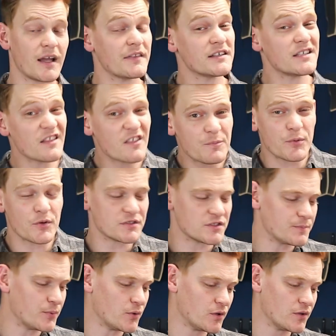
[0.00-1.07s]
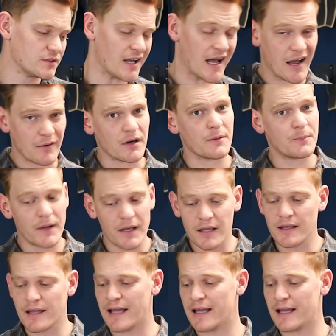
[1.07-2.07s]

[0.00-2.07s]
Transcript: And the death of Boosted Boards, RIP,